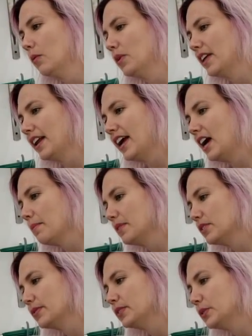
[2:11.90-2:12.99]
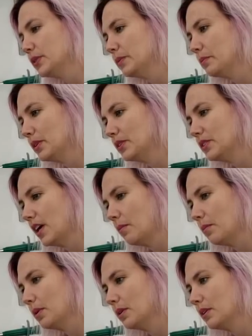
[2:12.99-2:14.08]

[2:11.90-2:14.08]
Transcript: And when that happens, fluid builds up.